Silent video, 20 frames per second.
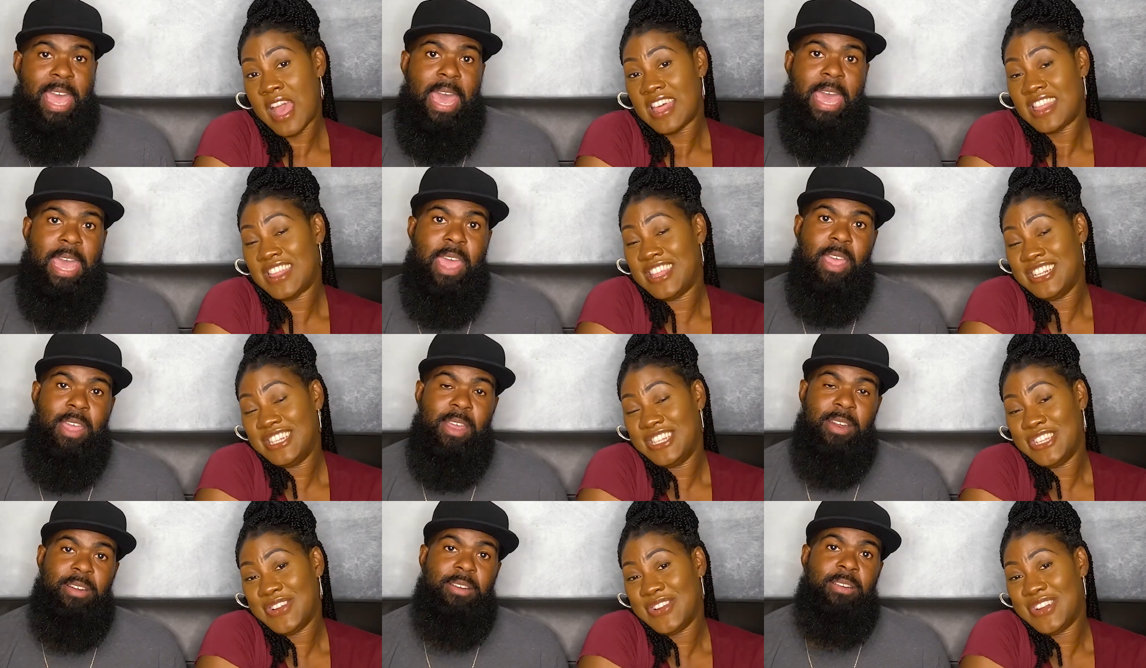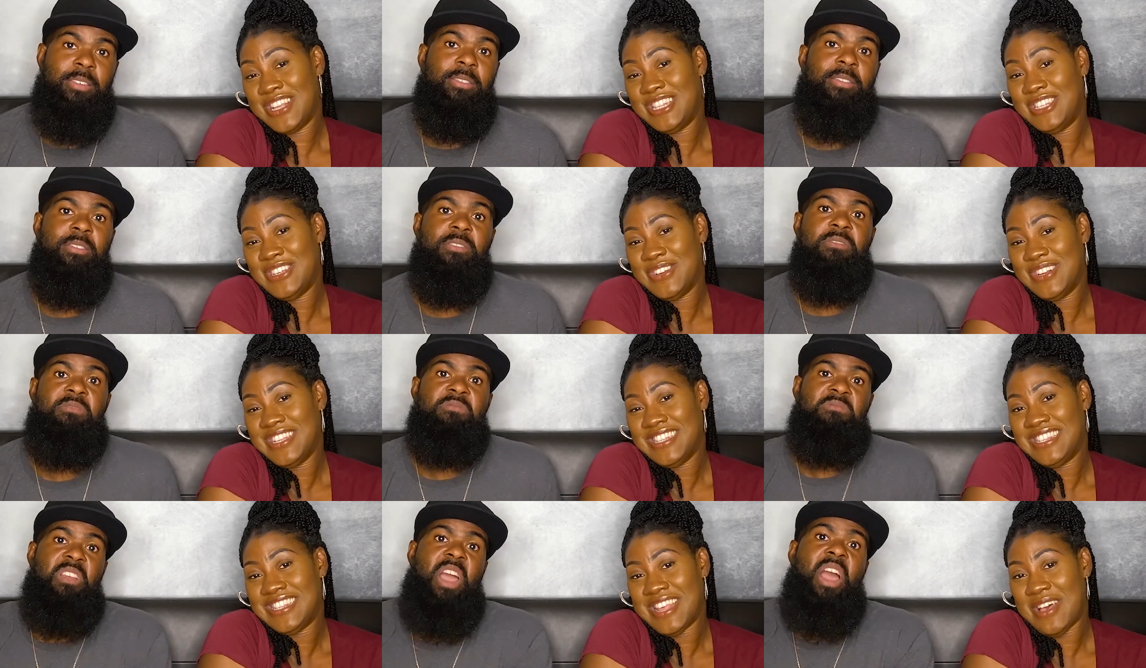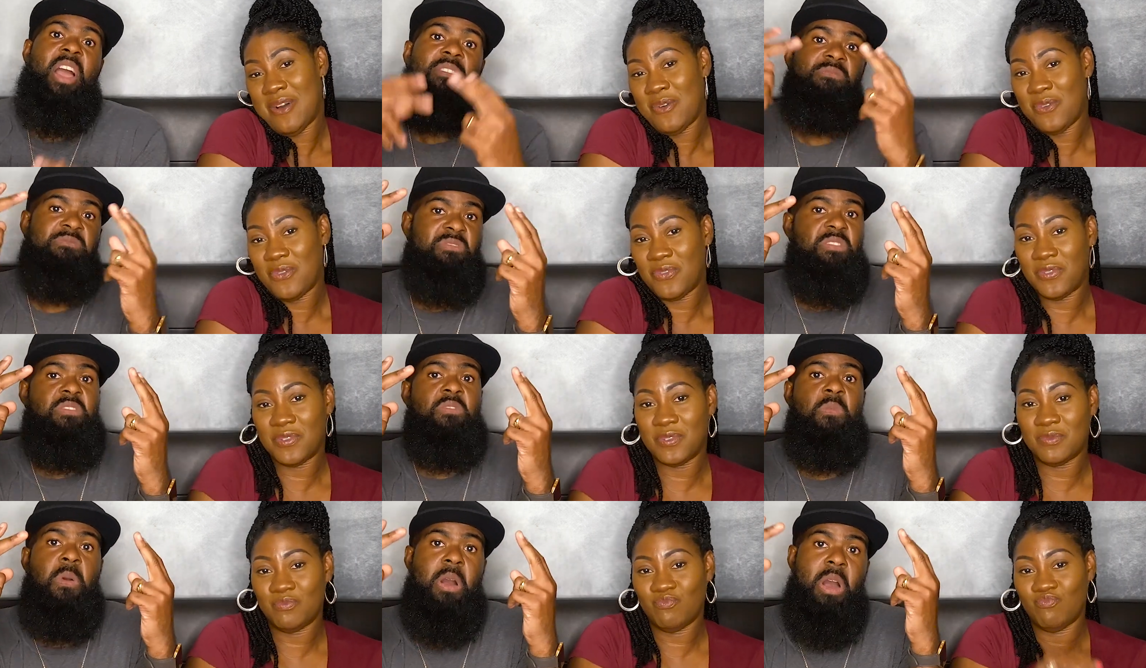Speaker 1: A. The Dirty, Dirty
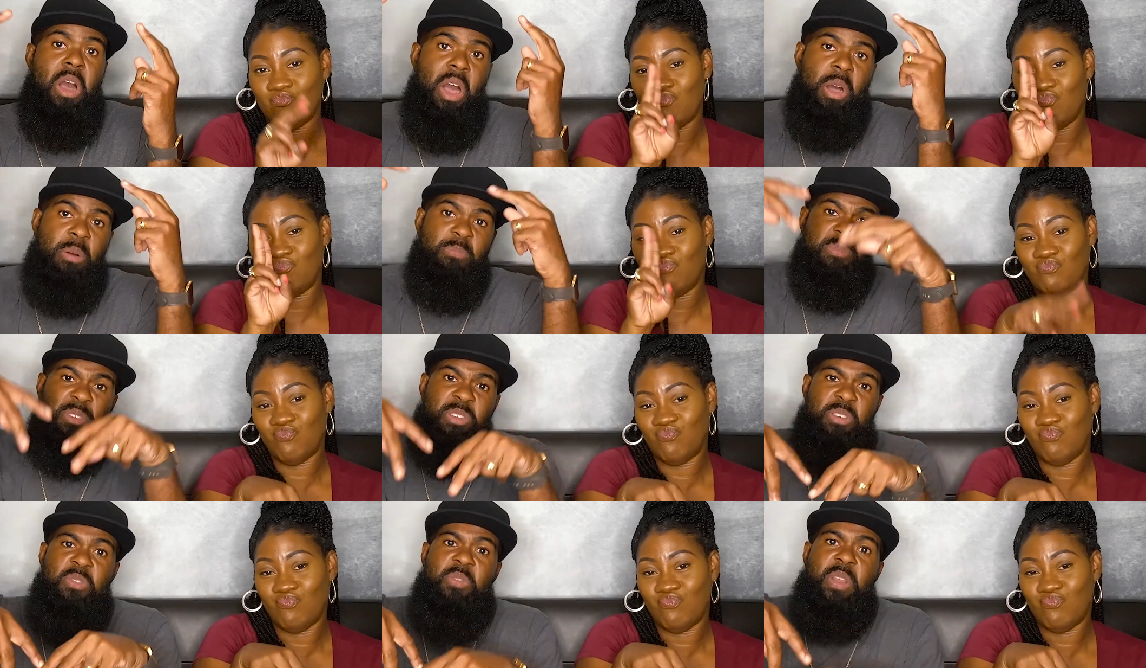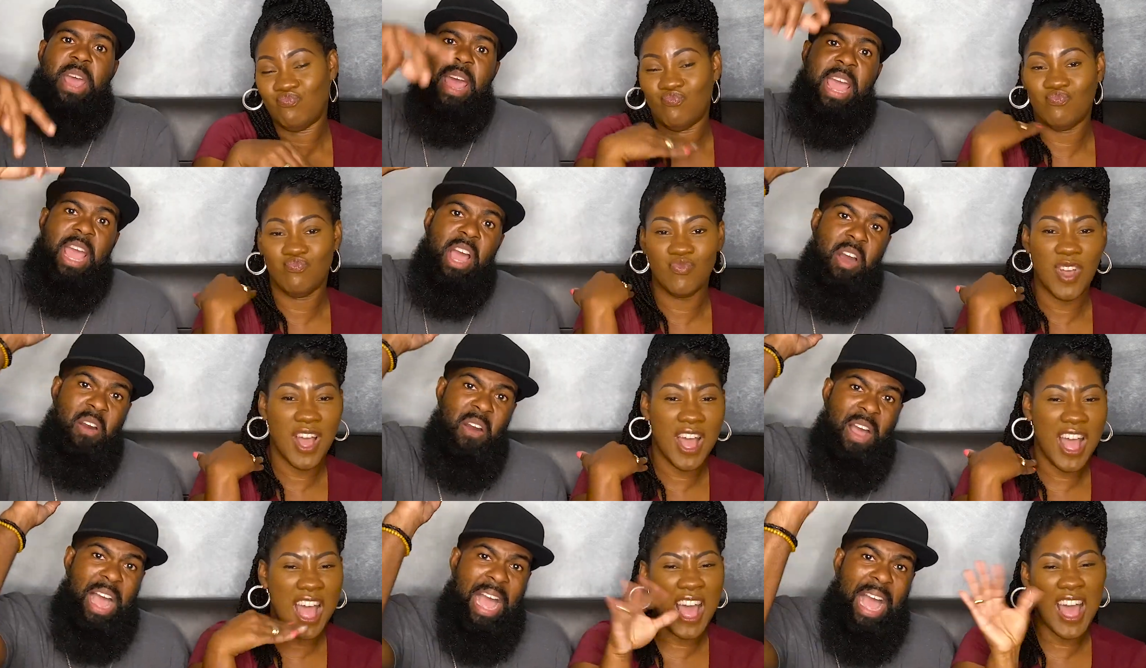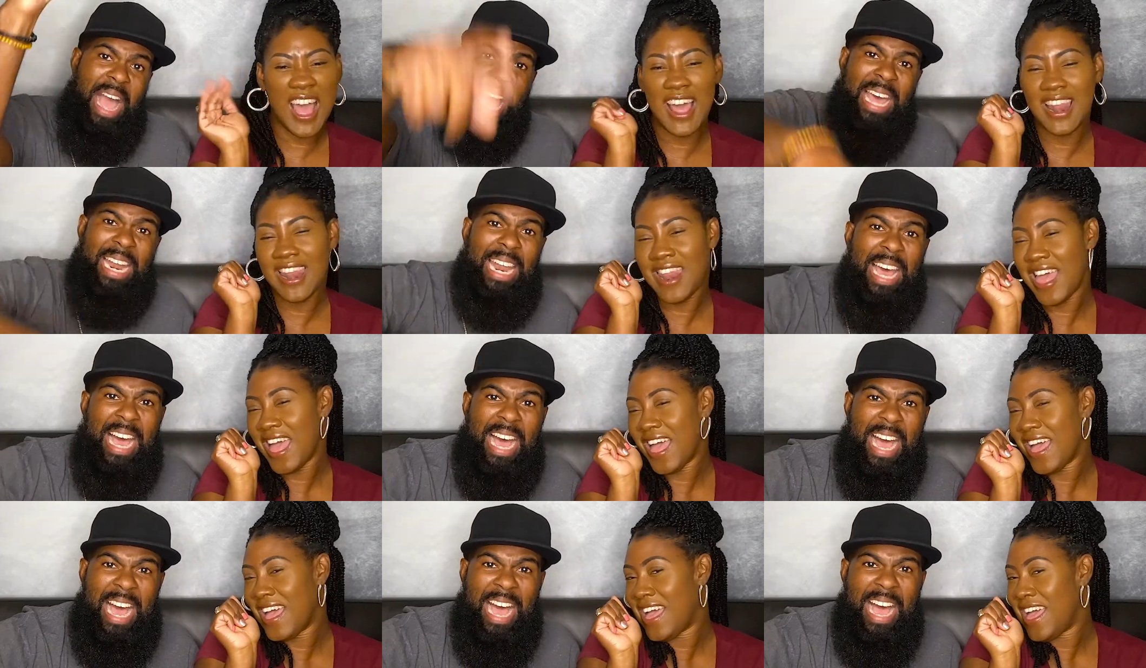South. Two up, two down.
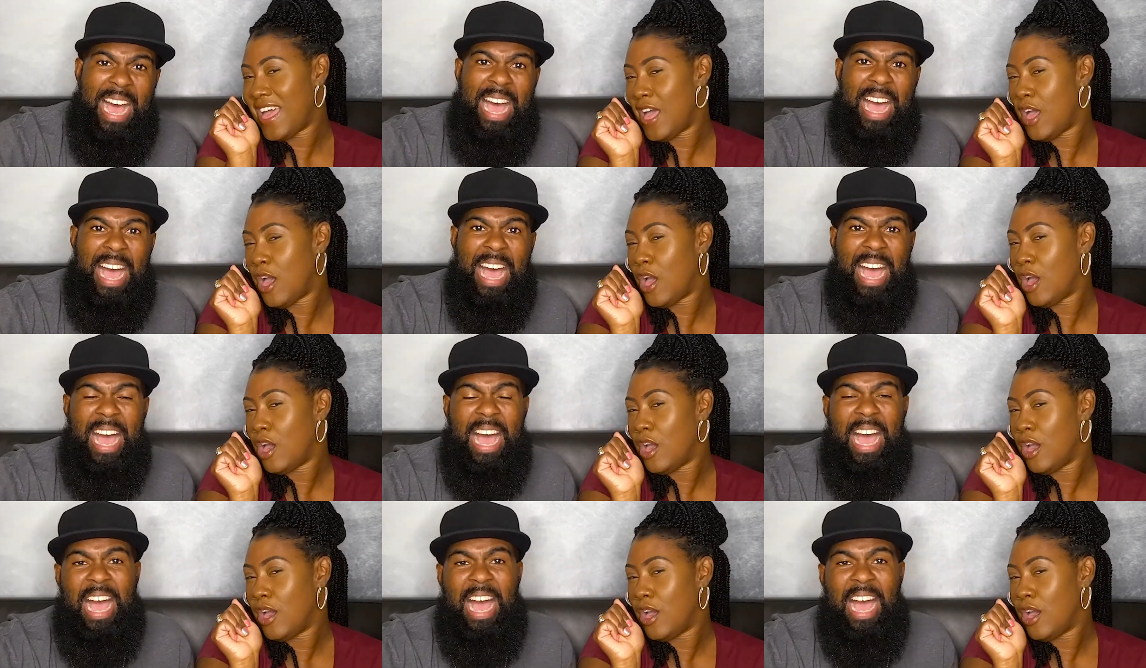Holla.